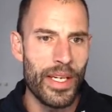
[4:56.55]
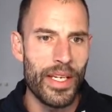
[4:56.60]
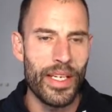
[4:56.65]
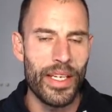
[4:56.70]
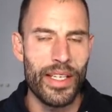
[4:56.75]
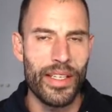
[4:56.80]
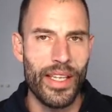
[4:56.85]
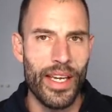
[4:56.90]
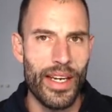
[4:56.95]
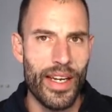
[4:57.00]

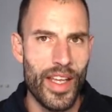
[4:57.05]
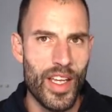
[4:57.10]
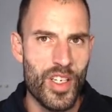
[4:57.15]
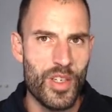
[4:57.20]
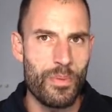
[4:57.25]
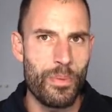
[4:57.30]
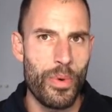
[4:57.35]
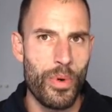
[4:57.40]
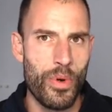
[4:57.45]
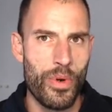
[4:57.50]
It can
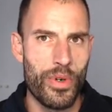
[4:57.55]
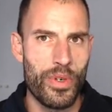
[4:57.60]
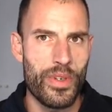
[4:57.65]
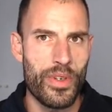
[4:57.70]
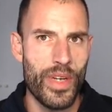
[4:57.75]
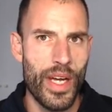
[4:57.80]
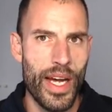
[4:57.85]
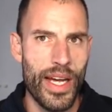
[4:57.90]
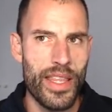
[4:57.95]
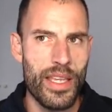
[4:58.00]
export
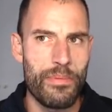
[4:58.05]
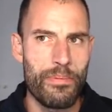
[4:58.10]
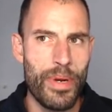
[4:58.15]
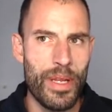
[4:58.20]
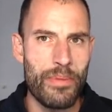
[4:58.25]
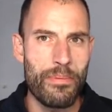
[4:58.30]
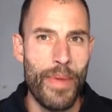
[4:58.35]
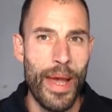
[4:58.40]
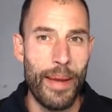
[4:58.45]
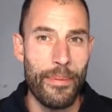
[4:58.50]
either
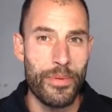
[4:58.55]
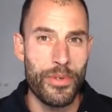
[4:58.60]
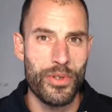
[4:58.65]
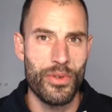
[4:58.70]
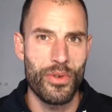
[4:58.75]
bitmaps